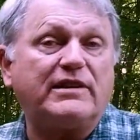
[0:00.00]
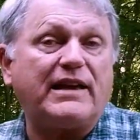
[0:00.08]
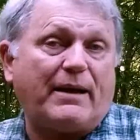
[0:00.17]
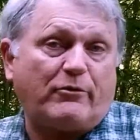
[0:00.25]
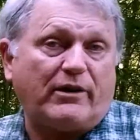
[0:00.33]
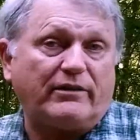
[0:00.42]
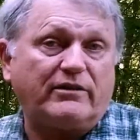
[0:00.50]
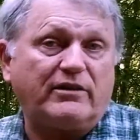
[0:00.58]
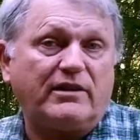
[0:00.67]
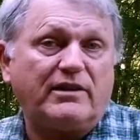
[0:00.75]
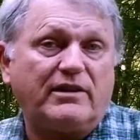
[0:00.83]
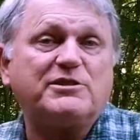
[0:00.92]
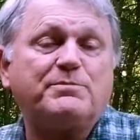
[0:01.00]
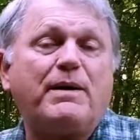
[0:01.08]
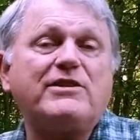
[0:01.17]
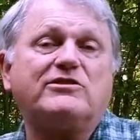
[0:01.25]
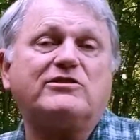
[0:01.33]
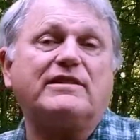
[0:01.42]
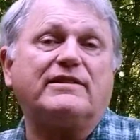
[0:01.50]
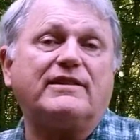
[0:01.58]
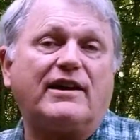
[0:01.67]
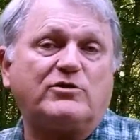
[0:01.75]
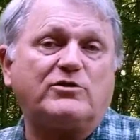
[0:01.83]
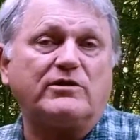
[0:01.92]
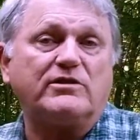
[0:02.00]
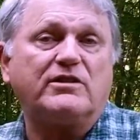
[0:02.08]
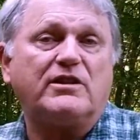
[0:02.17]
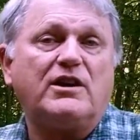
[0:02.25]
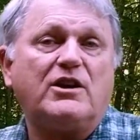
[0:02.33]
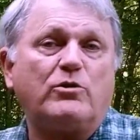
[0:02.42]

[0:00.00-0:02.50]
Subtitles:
campgrounds, especially the nice ones,